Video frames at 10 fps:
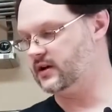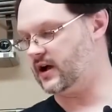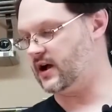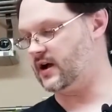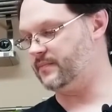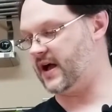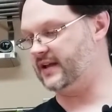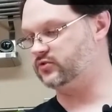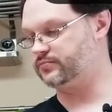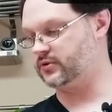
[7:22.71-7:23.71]

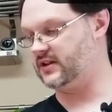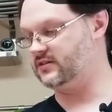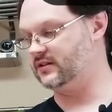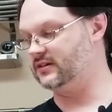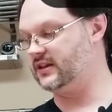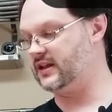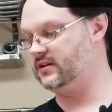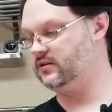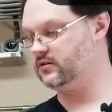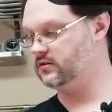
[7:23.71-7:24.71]
I sprayed the
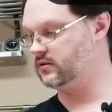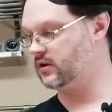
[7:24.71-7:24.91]
lid